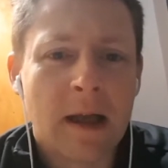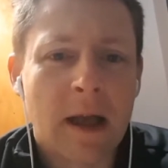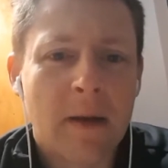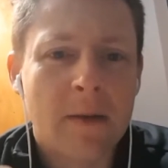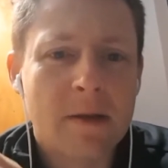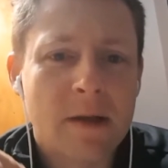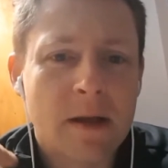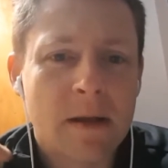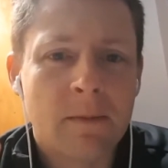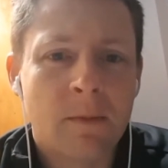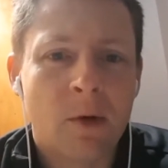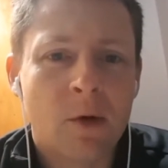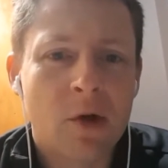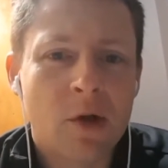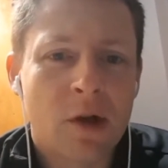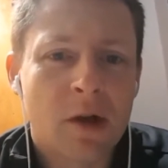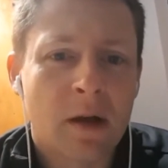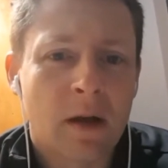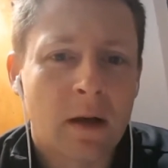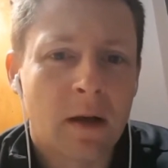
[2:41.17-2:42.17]
it was the
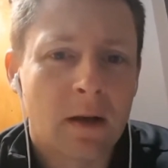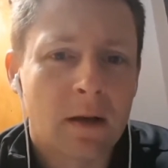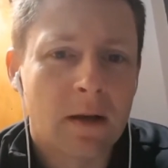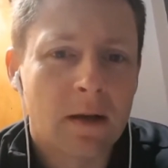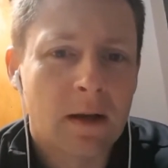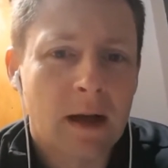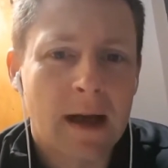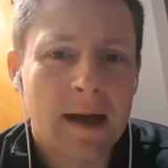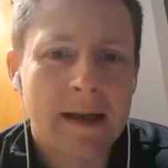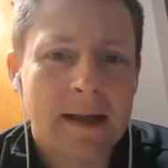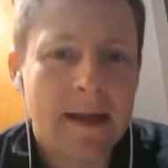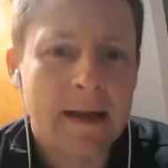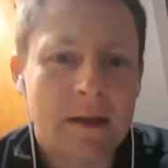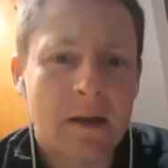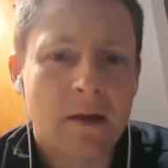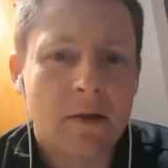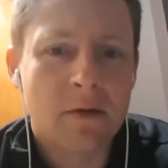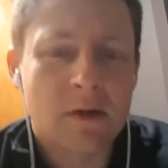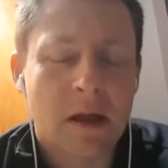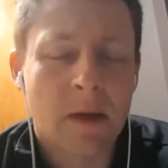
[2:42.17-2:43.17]
emotional, I need
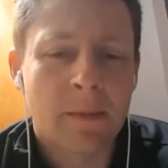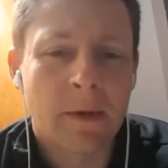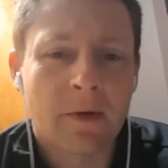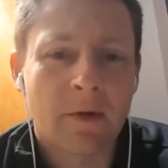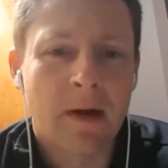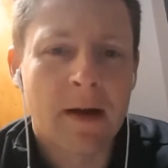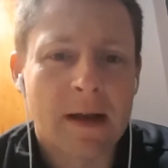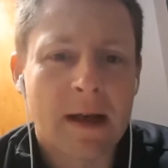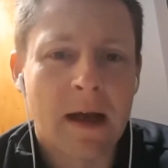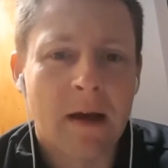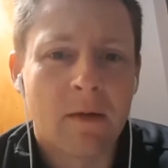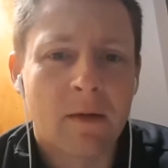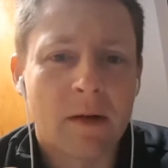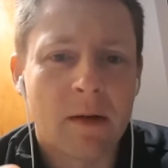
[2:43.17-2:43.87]
to do something right now.